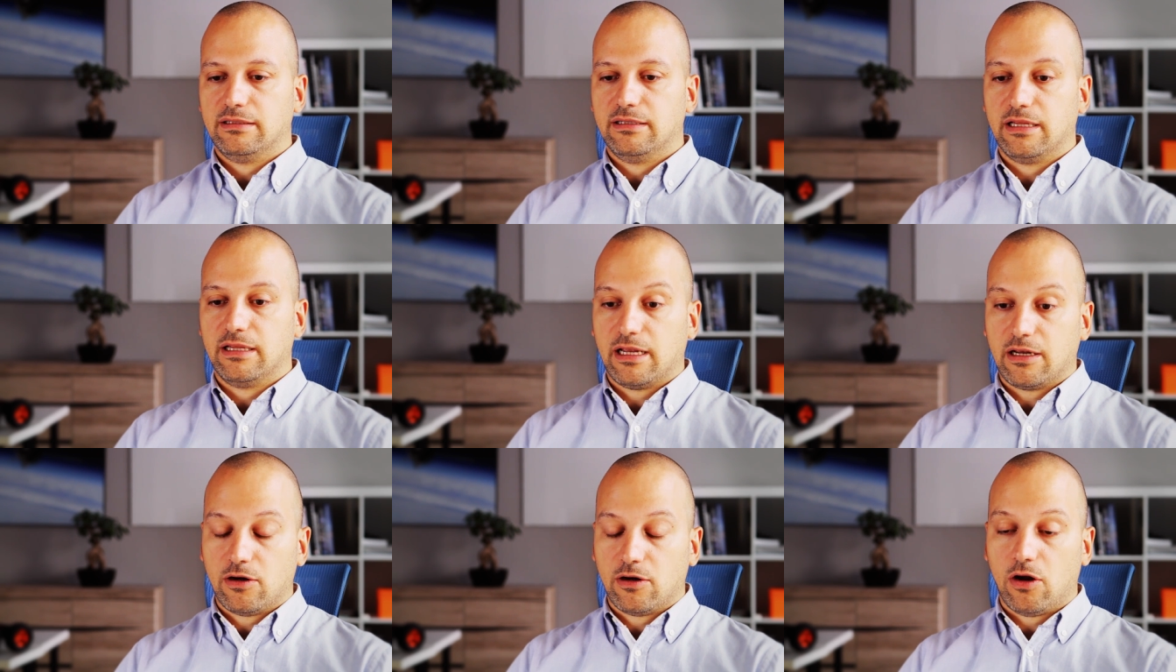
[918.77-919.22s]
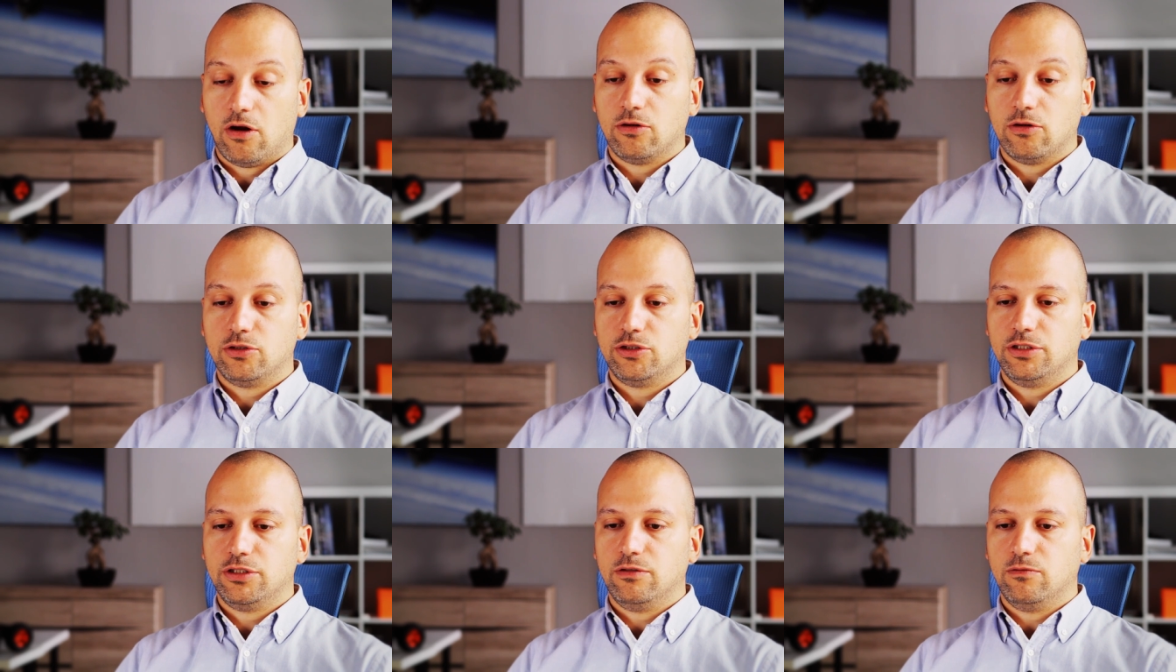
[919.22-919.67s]
The
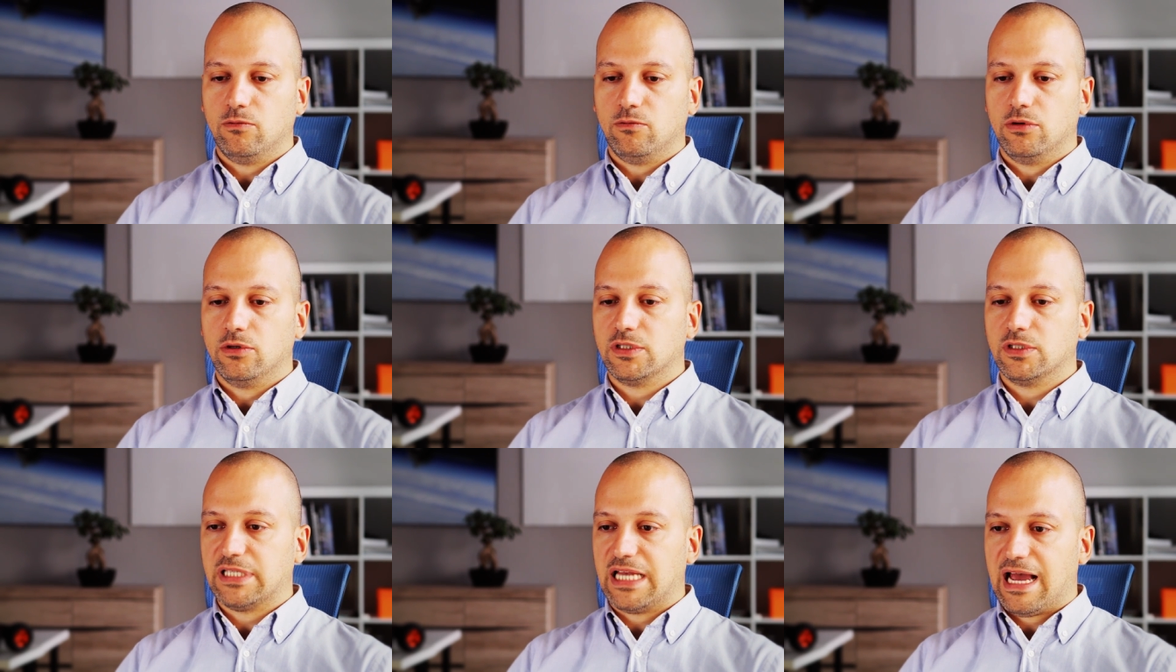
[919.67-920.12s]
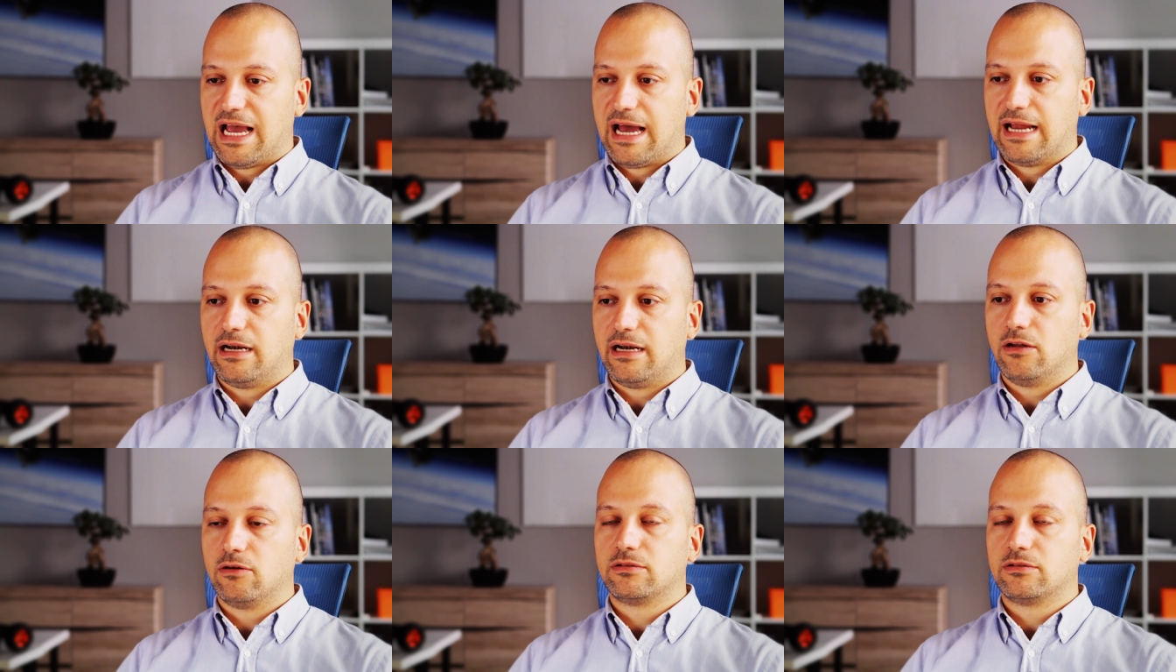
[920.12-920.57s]
technology was
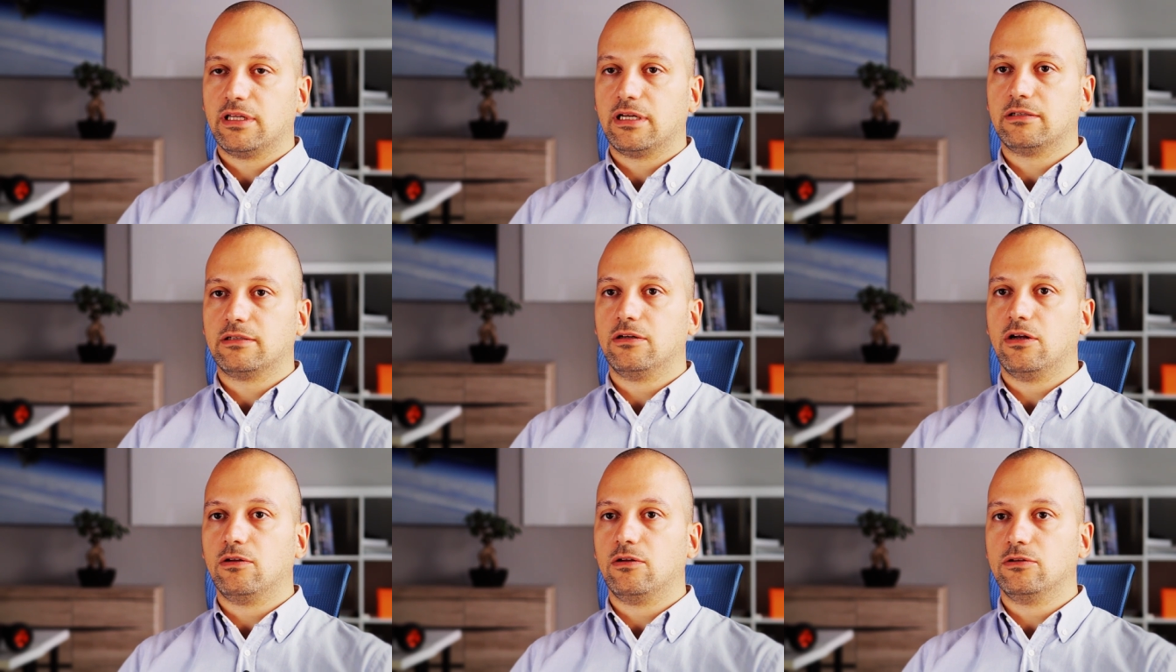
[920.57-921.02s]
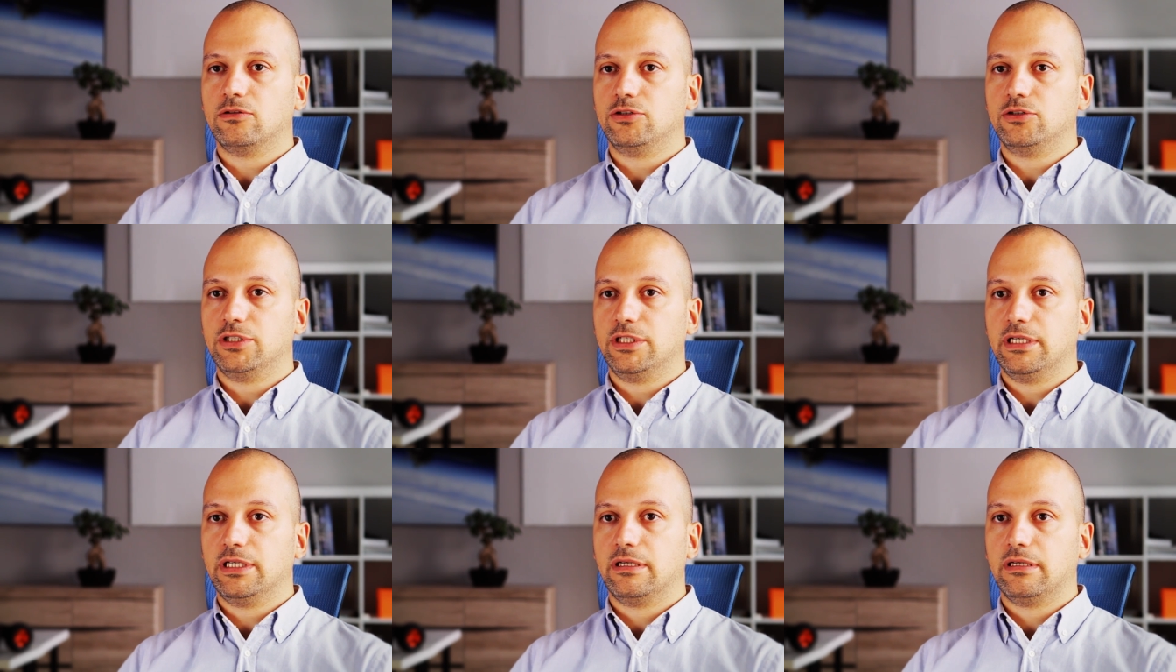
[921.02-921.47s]
analog
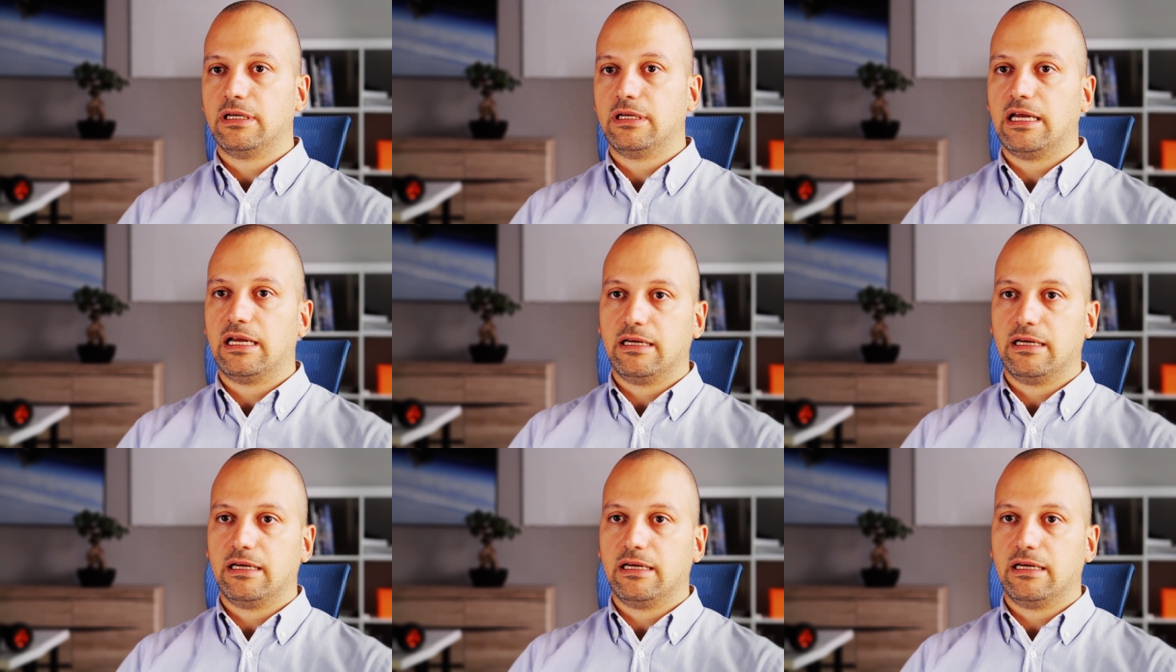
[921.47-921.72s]
technology